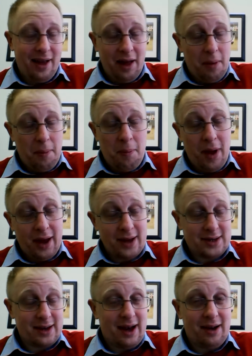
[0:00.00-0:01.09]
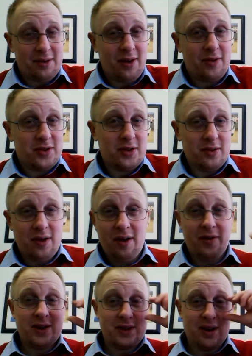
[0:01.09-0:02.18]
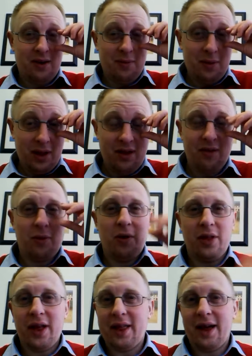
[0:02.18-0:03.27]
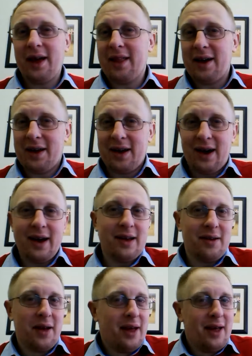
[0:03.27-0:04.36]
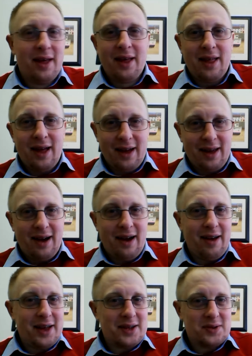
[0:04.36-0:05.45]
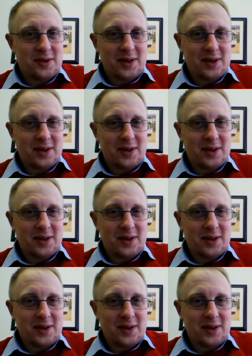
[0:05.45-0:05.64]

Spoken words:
Amazing how tough Chudinov is. Unbelievable that guy is.